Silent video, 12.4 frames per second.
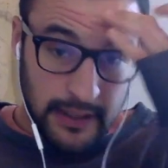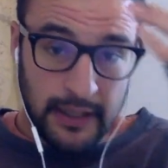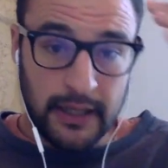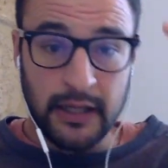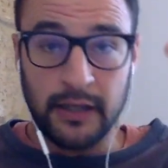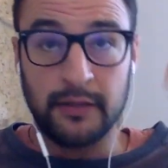
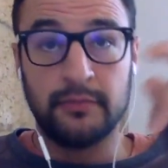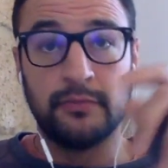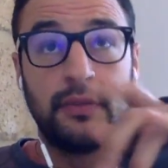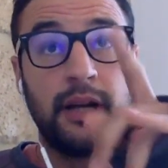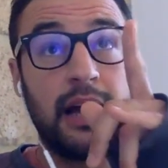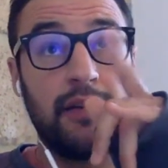
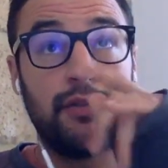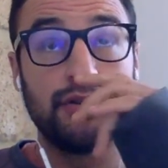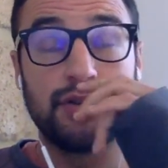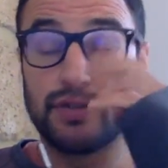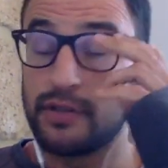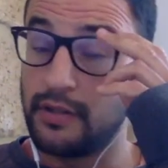
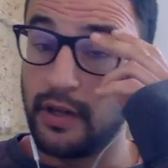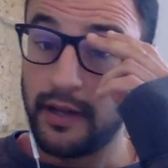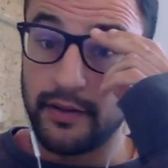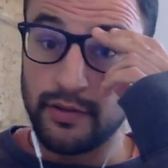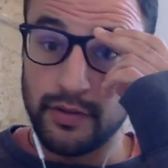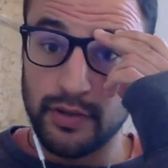
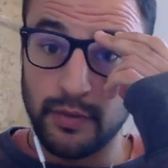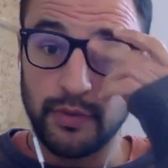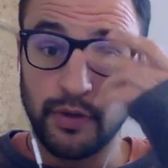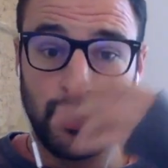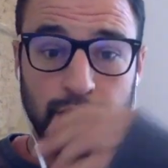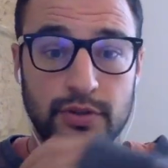I took some
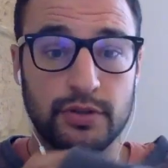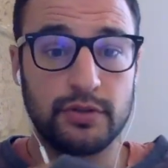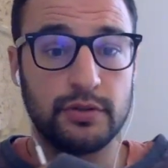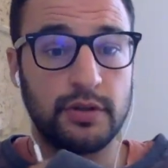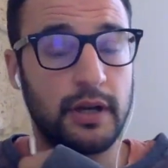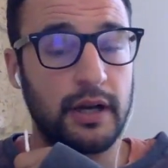notes.
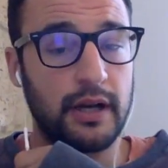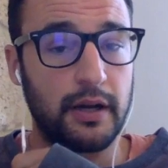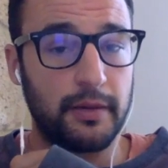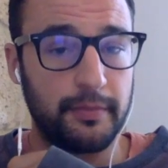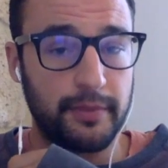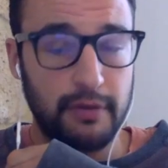
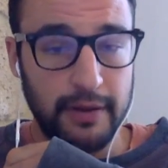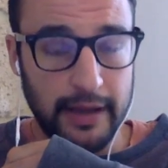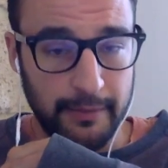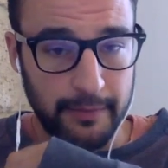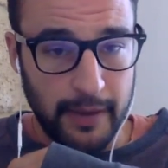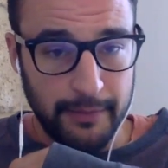Probably
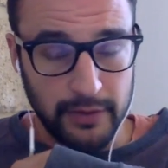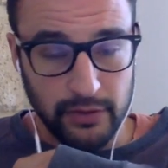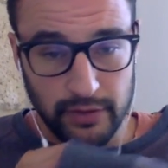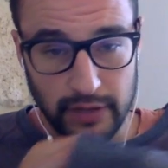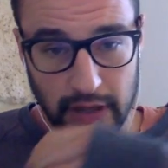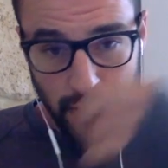I'm not
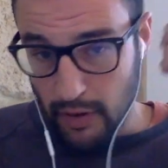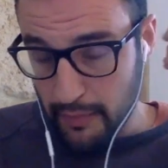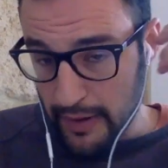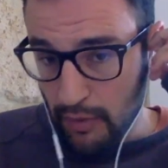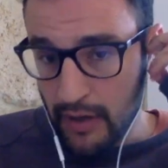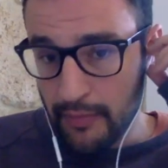gonna go one
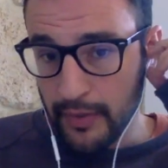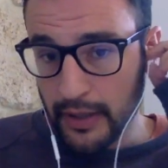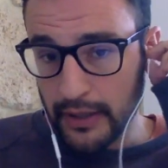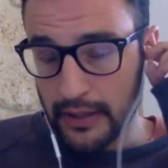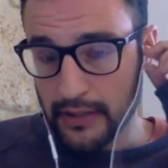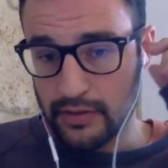by one,
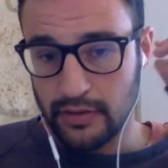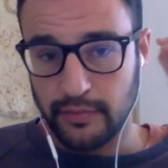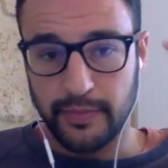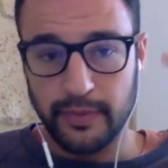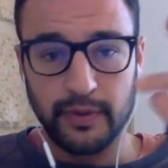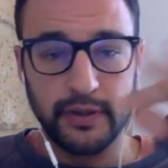but at
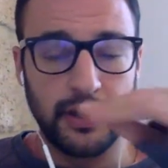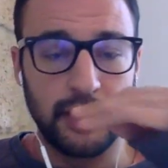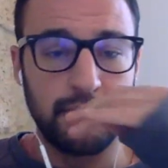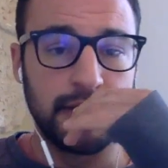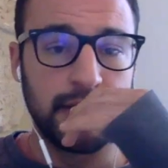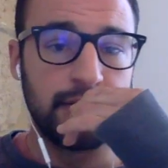some point I'll
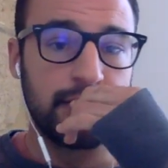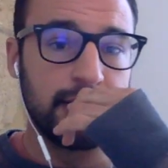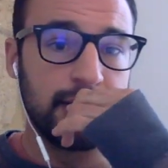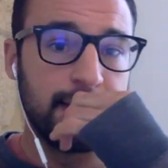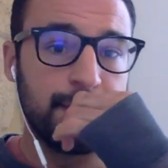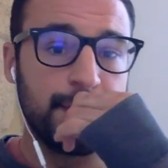be
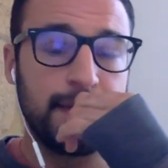reading them.